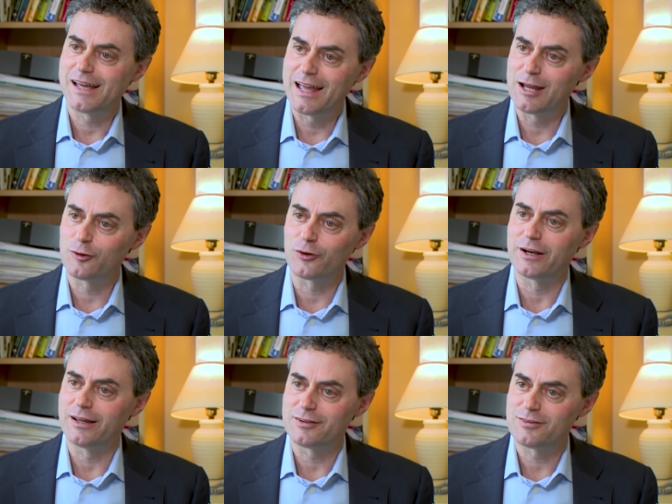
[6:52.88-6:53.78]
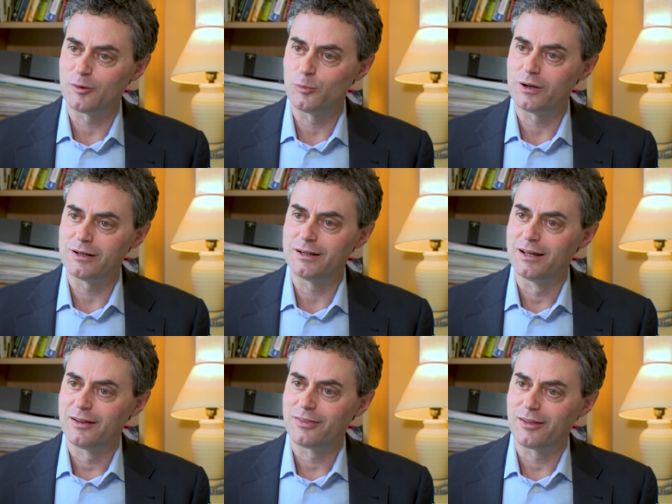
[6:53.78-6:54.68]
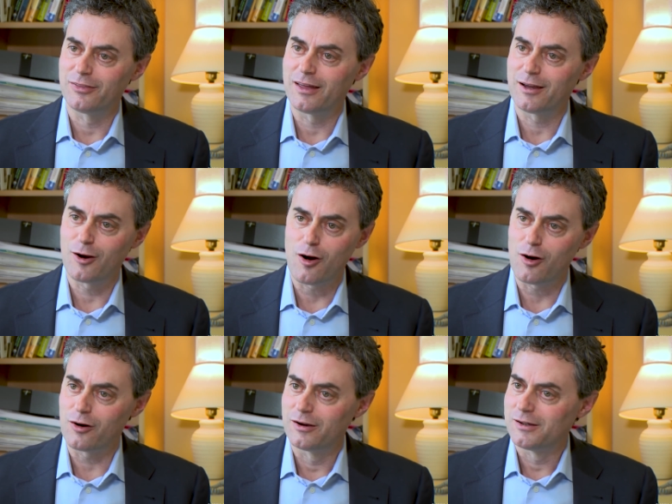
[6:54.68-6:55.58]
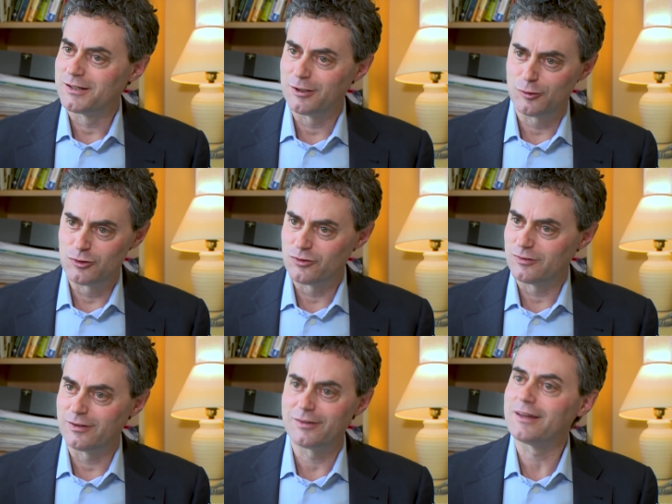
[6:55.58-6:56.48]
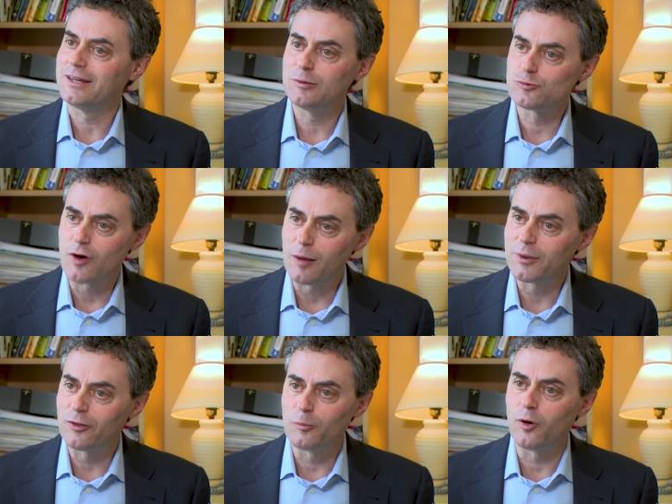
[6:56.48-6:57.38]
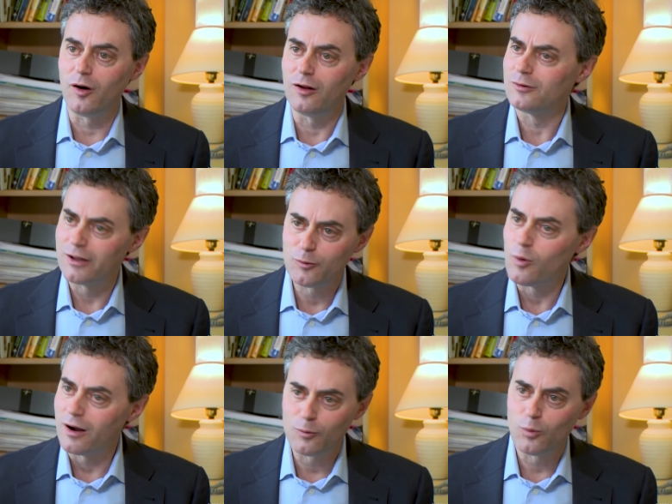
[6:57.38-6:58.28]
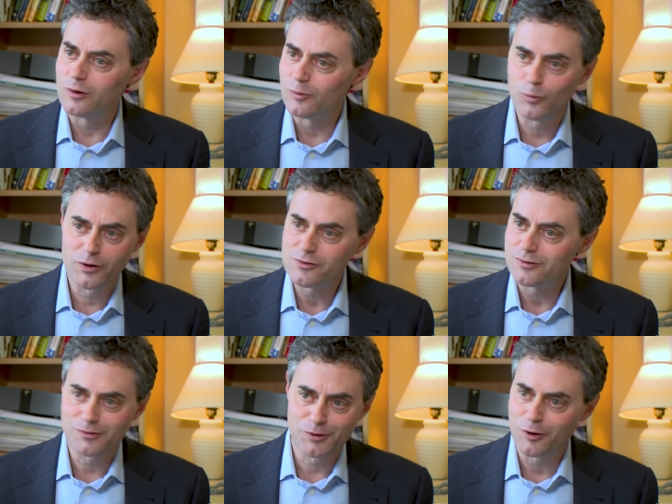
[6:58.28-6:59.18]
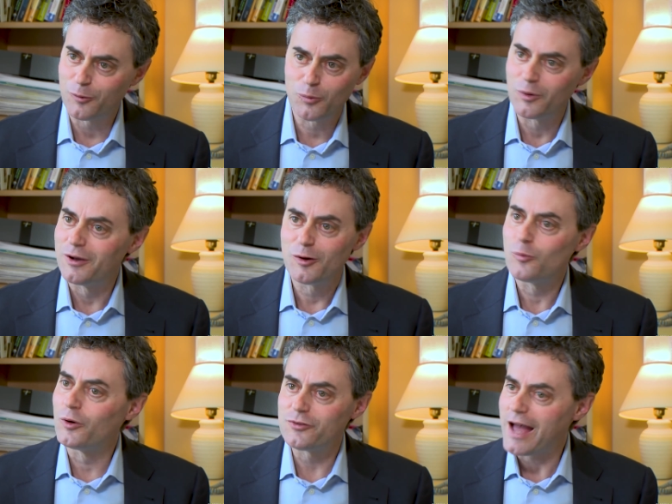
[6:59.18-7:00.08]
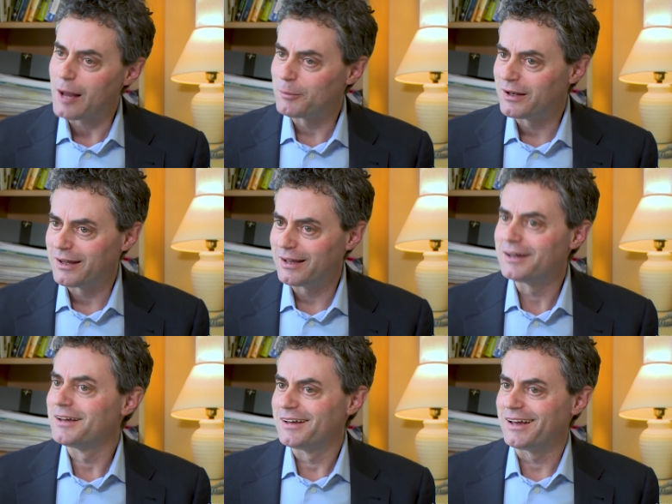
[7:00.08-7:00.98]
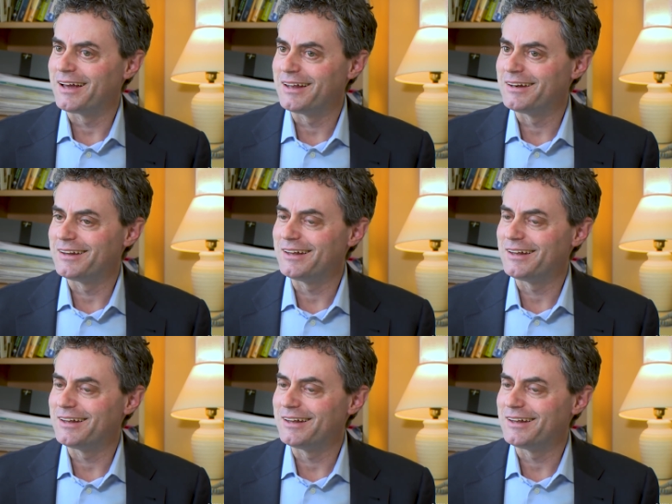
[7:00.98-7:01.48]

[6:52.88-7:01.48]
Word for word: angry at somebody that they are, you know, just, they, they keep dropping the ball. Like, what, what, what's, you know, what's happening? And